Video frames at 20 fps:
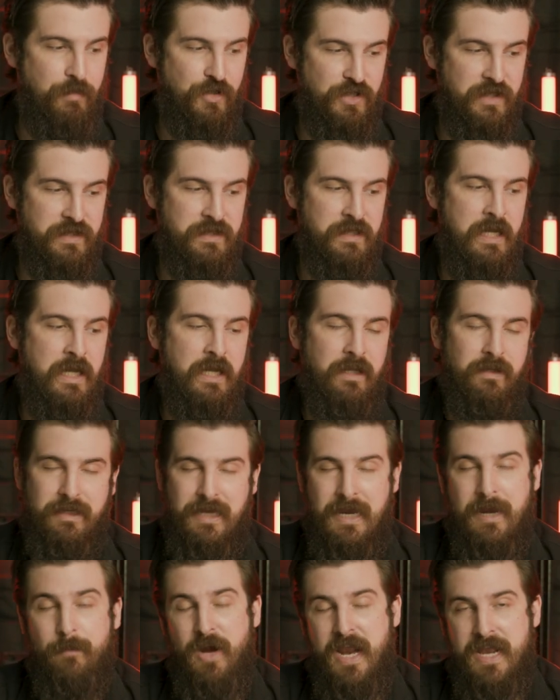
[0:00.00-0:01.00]
but just the
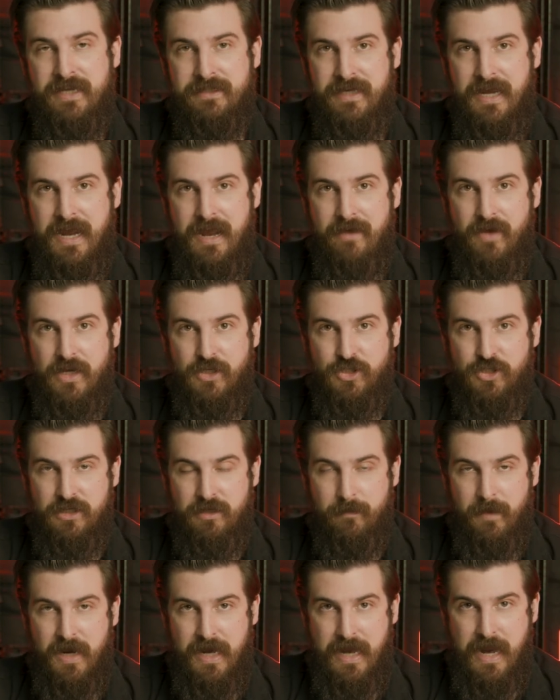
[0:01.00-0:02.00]
camera has to have
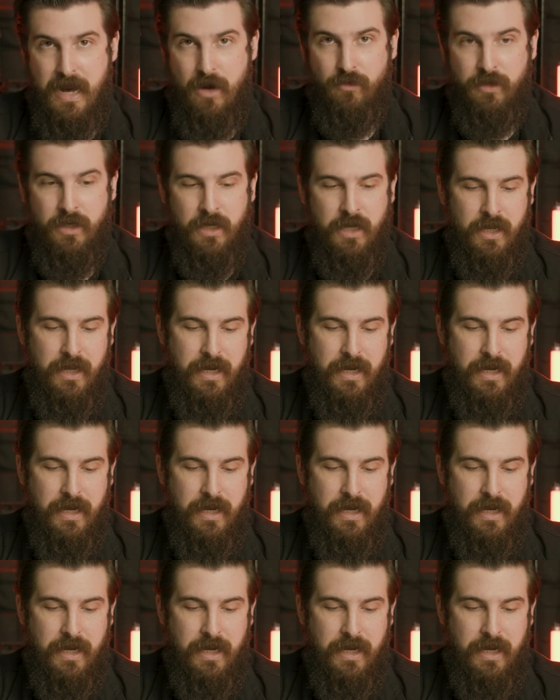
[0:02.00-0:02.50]
HDMI out